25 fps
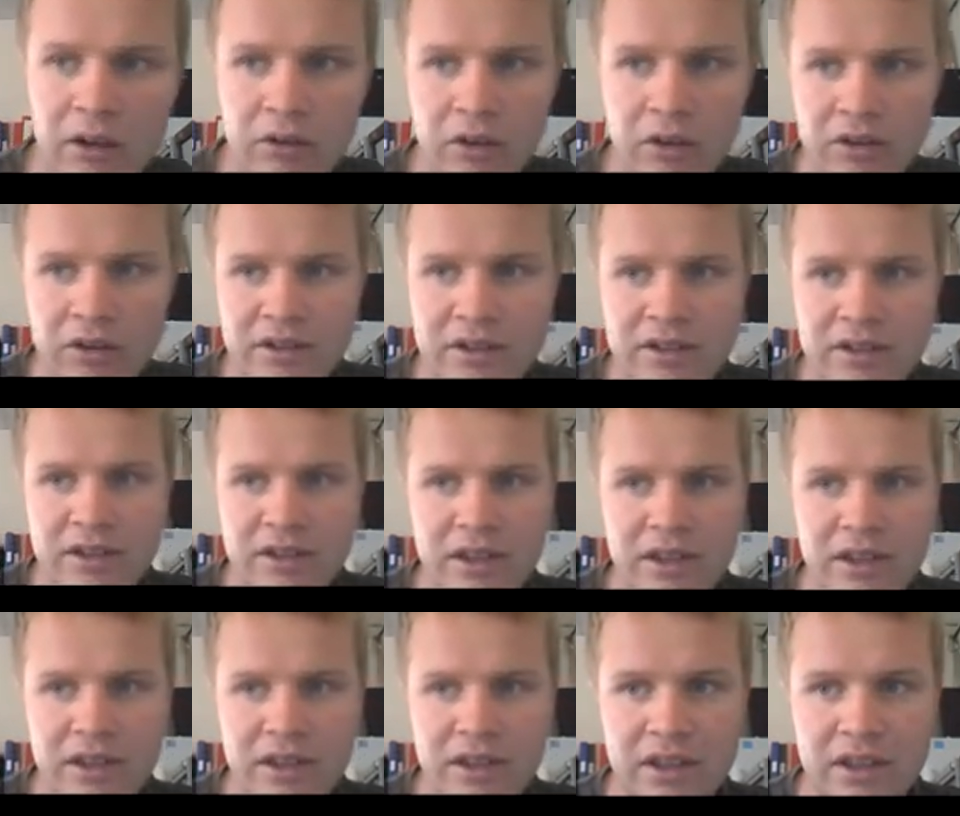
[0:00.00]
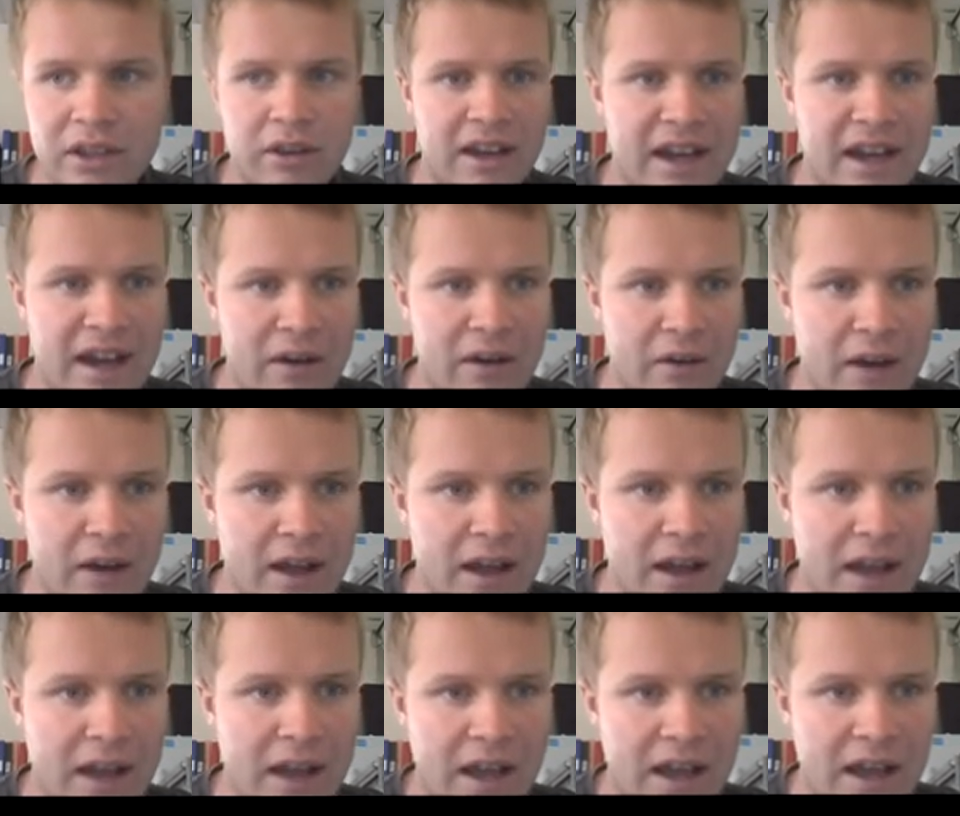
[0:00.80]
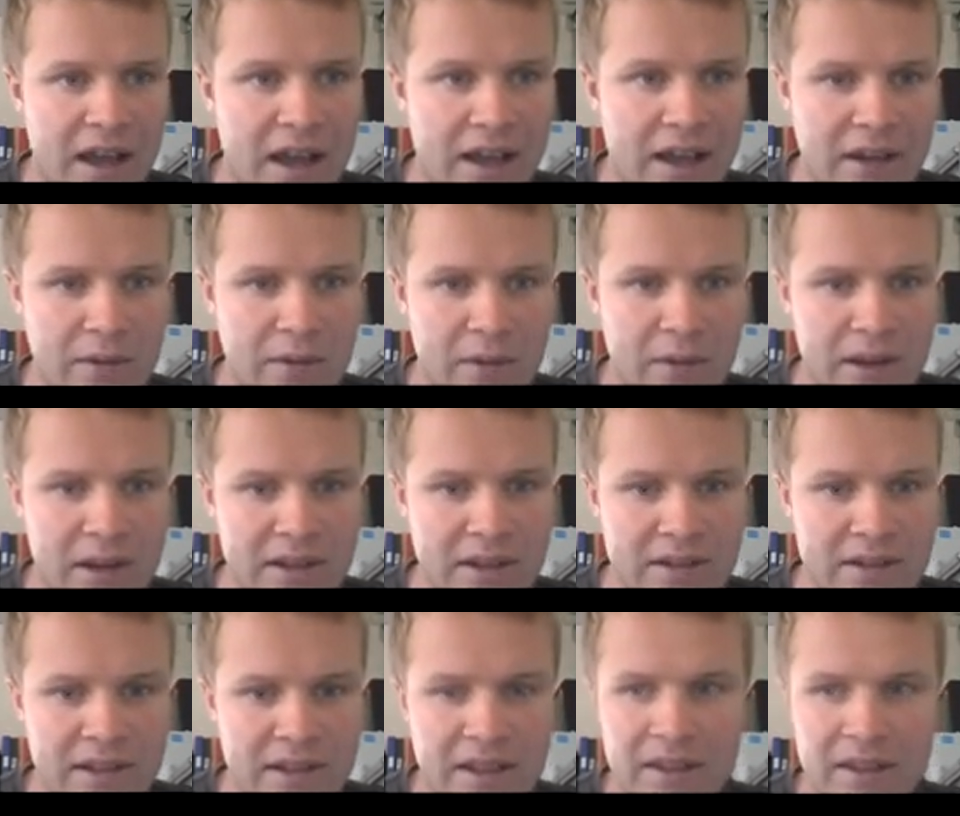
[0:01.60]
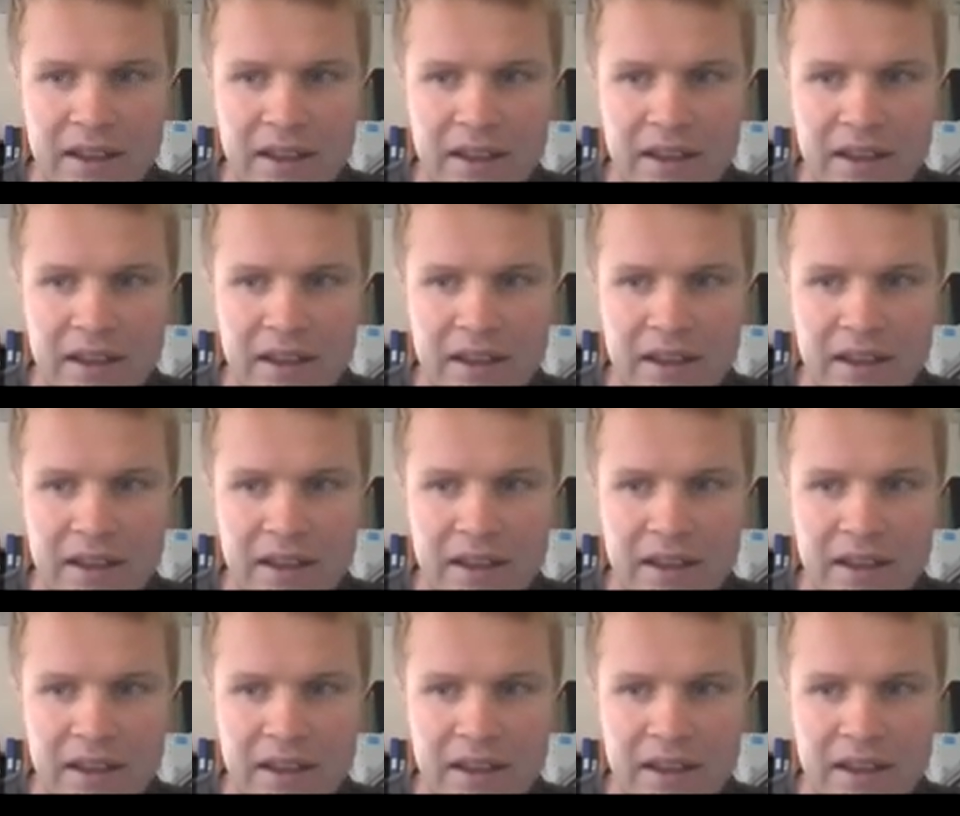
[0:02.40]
across the UK now, and we can see